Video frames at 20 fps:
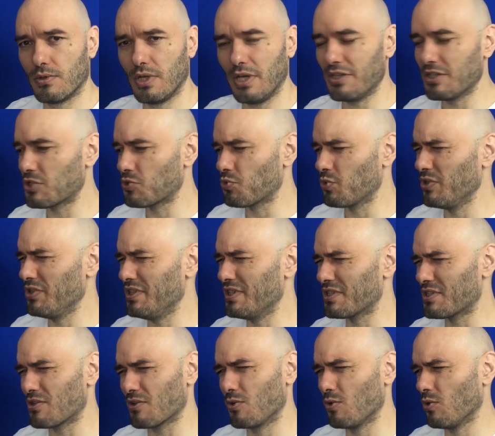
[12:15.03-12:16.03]
And this really
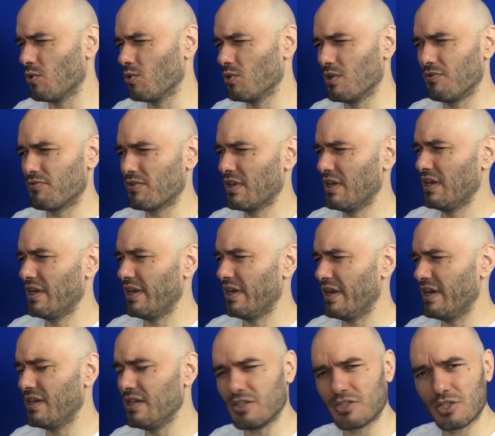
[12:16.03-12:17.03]
is the goal of
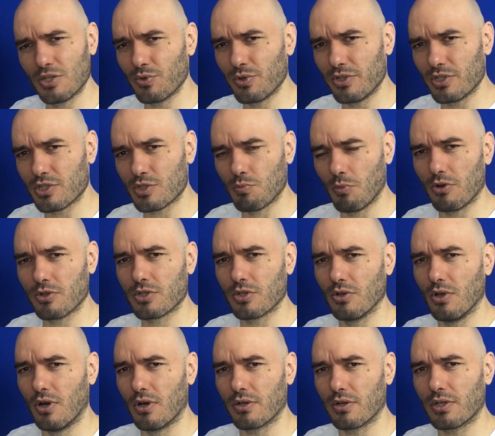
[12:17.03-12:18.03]
any serious
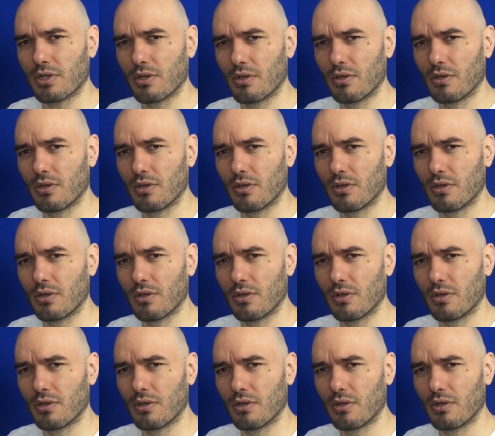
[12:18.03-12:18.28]
martial art.